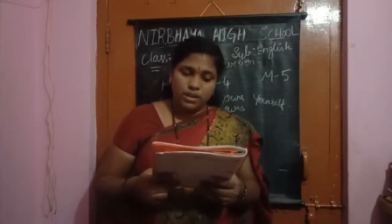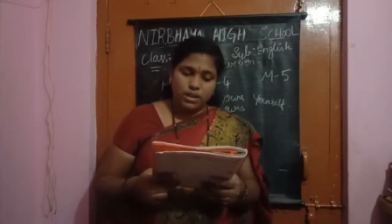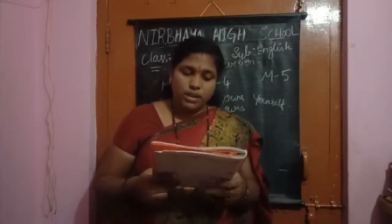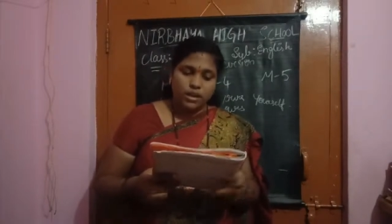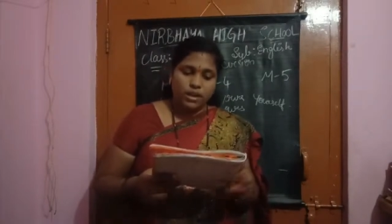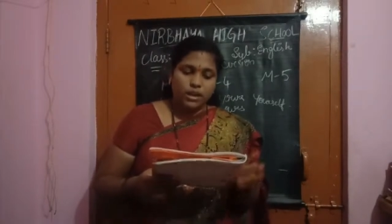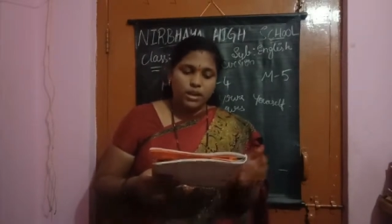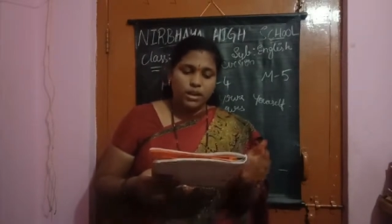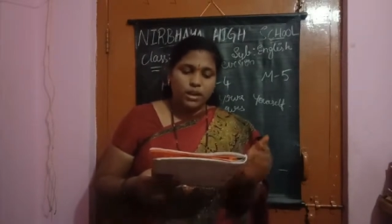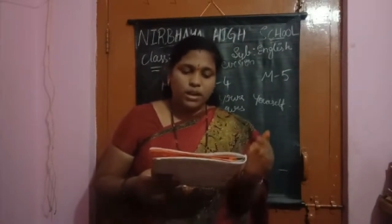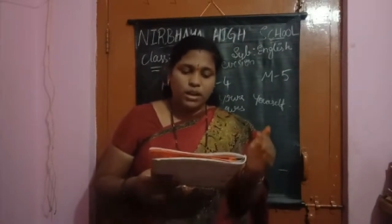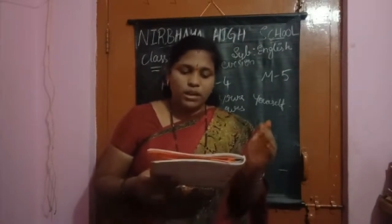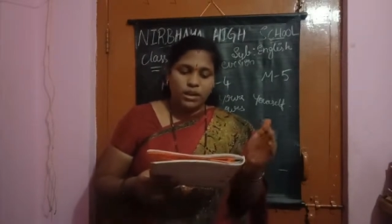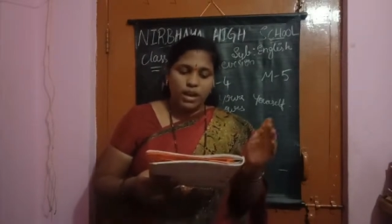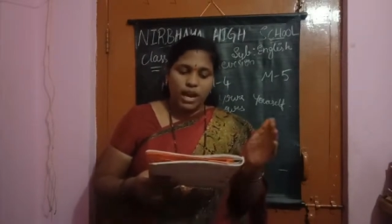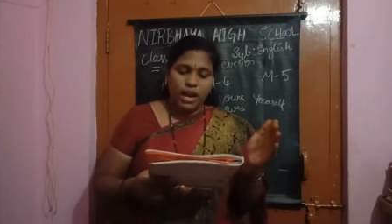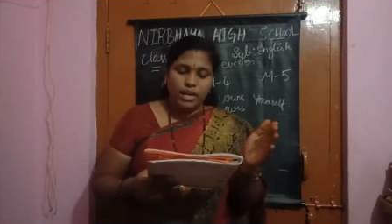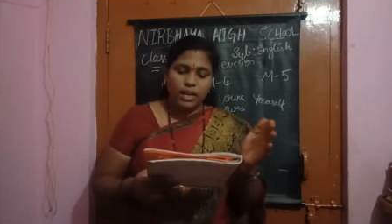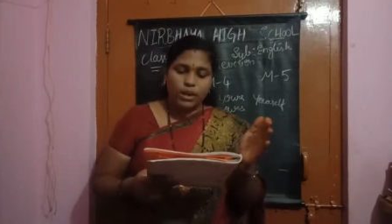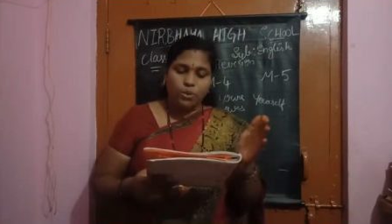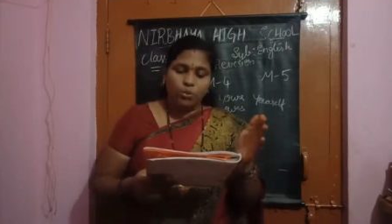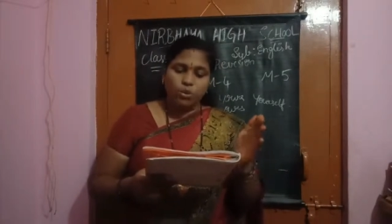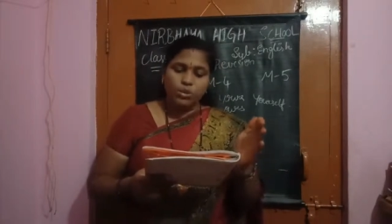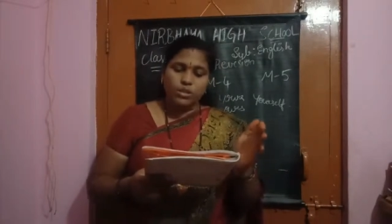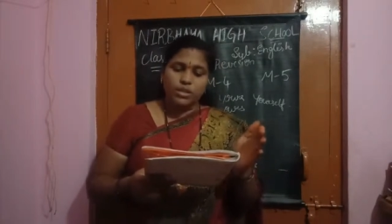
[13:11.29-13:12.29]
Here
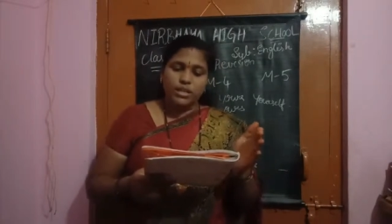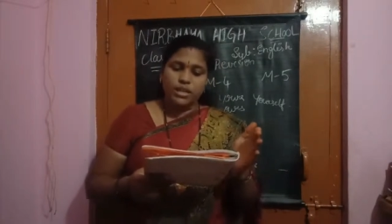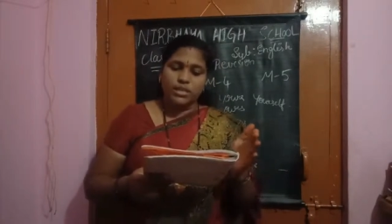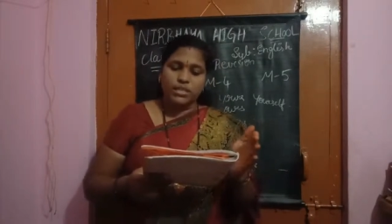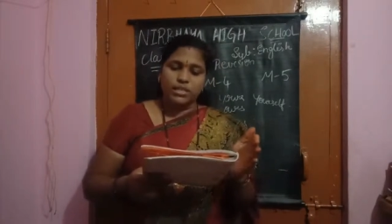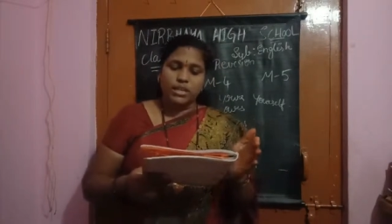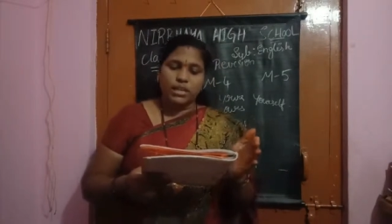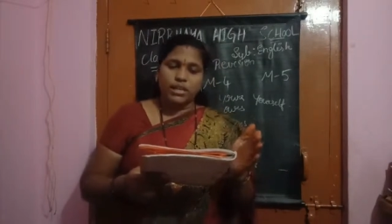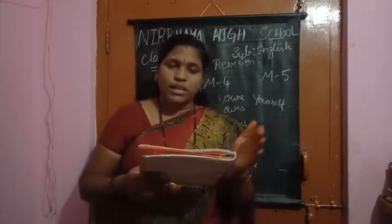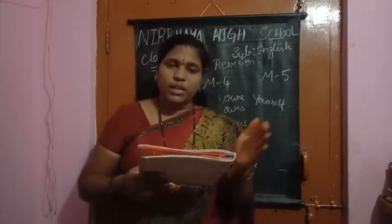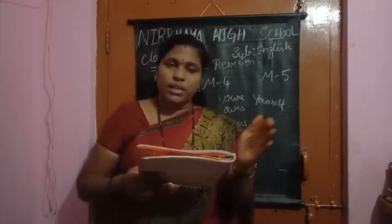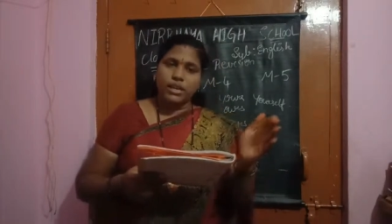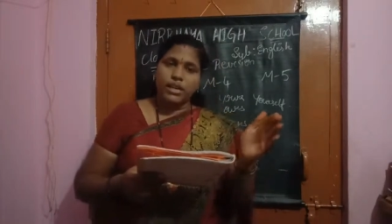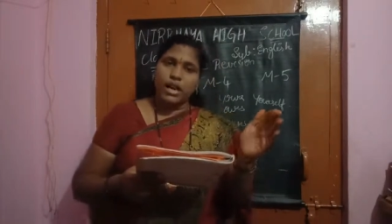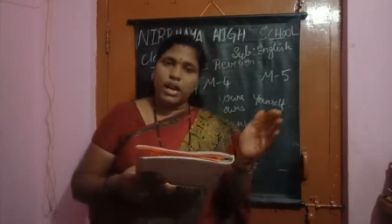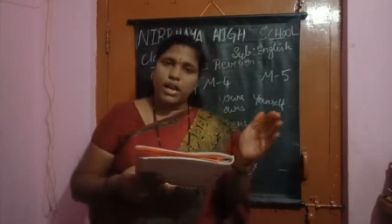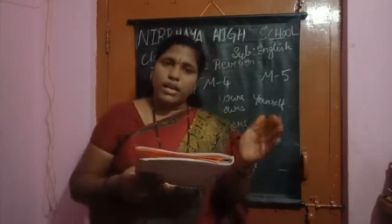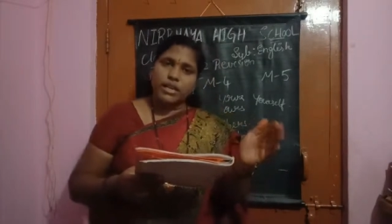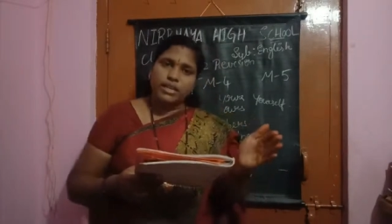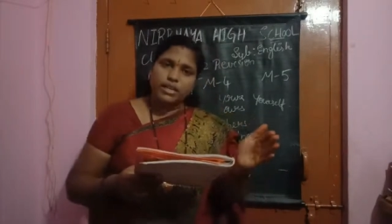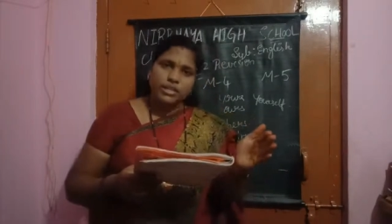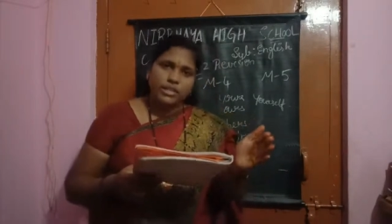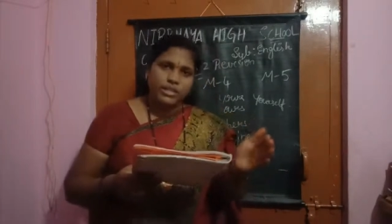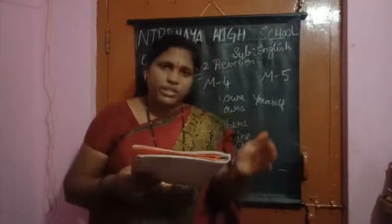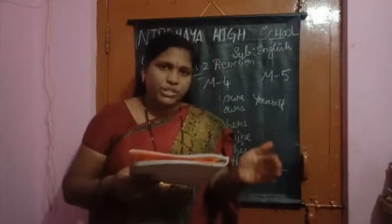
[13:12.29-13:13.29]
Rani was excited.
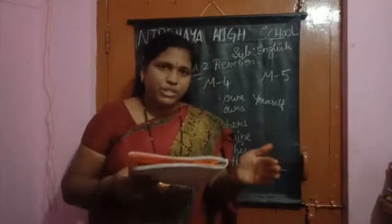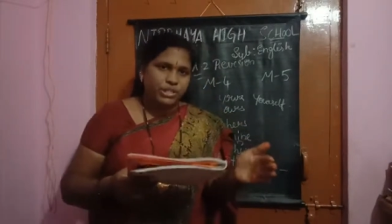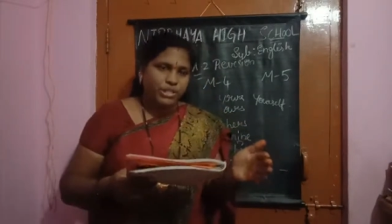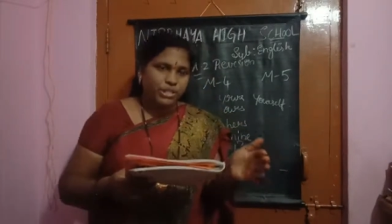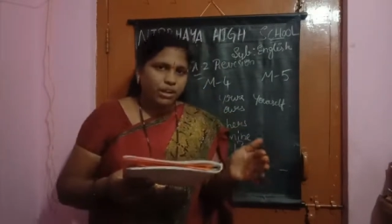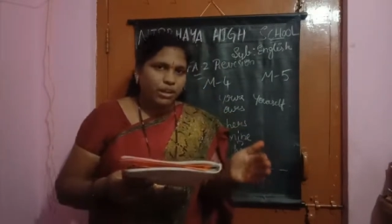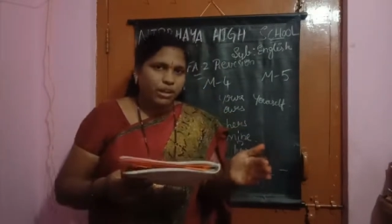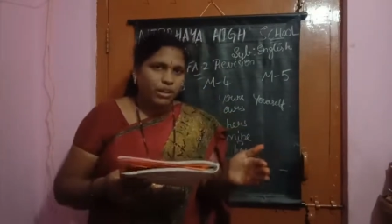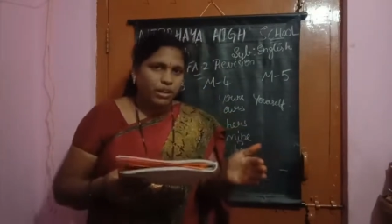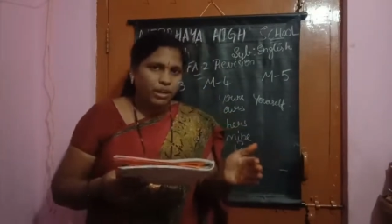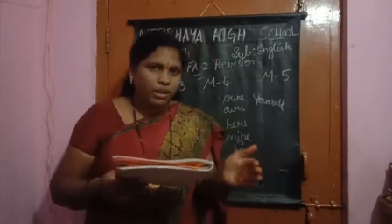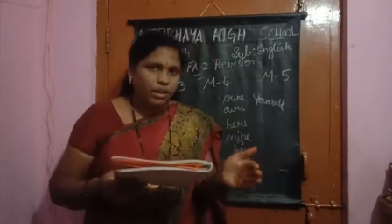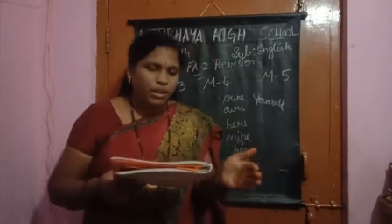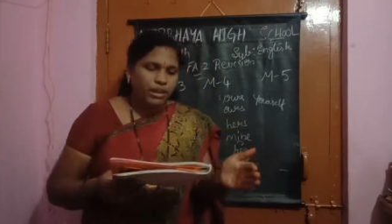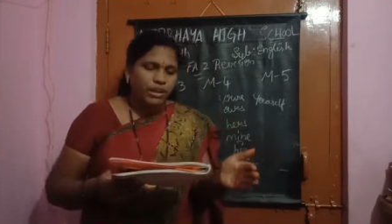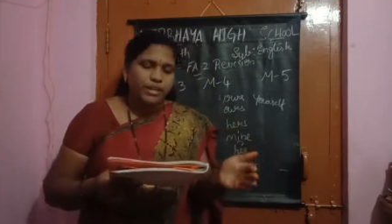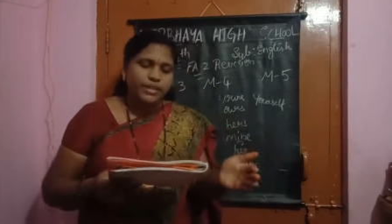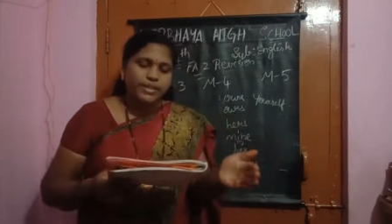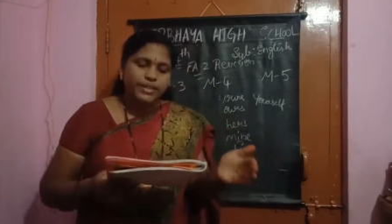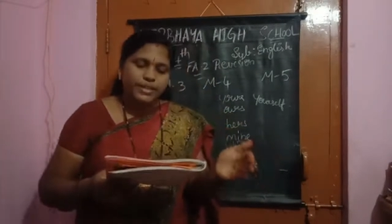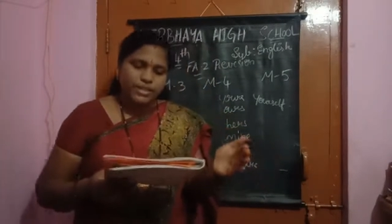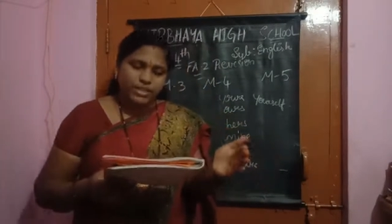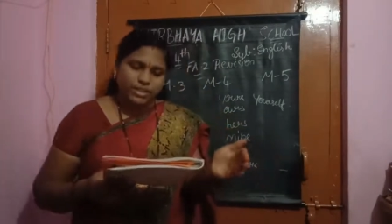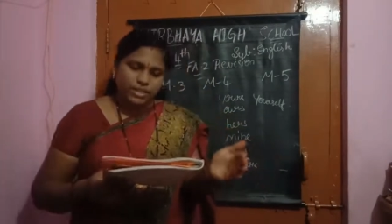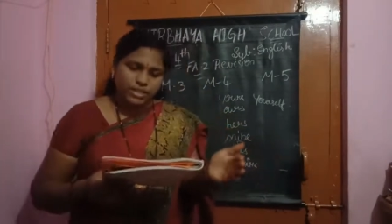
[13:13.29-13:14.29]
Rani is she or he?
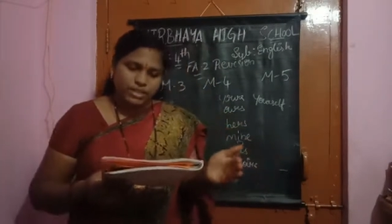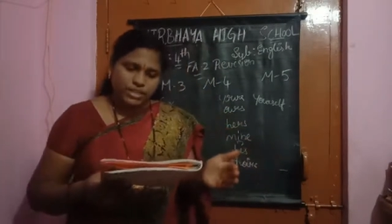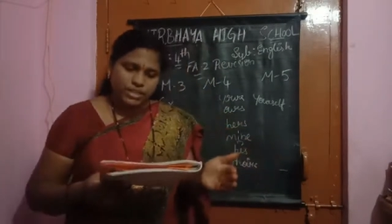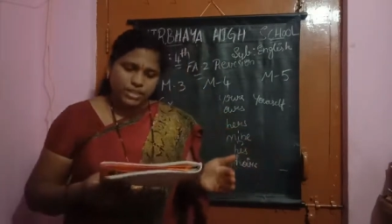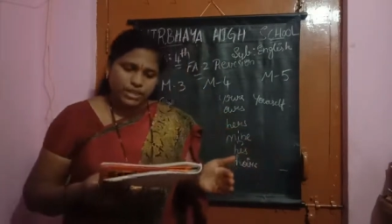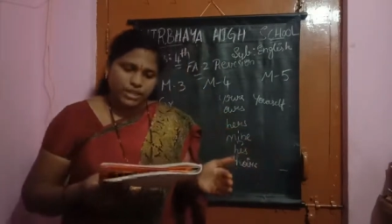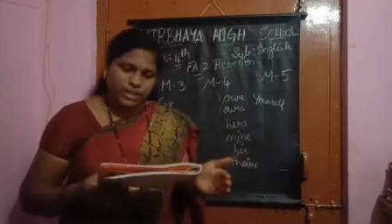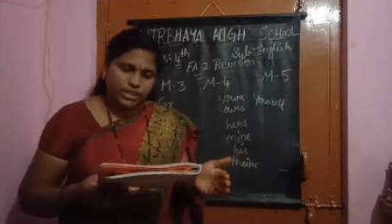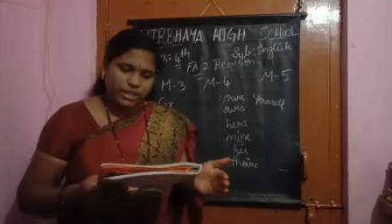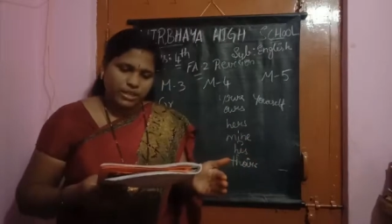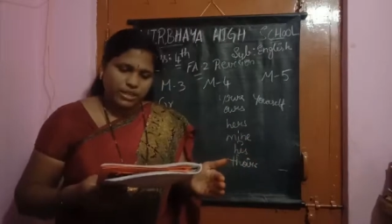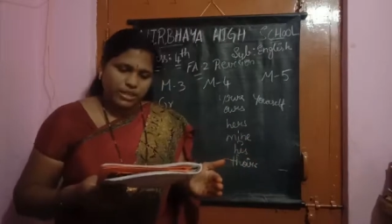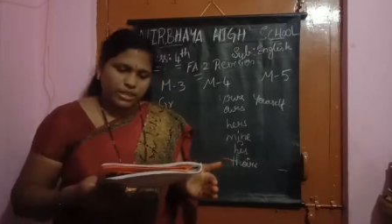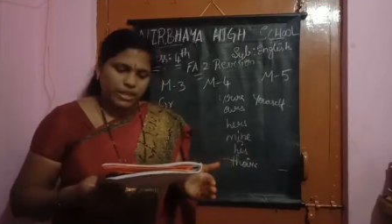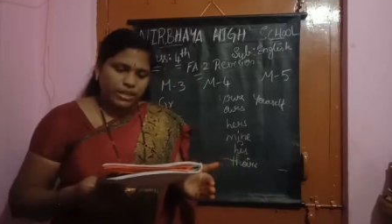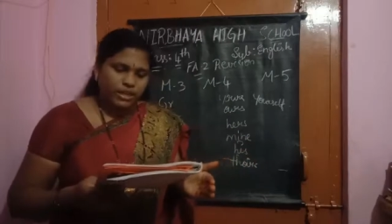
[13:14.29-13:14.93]
She.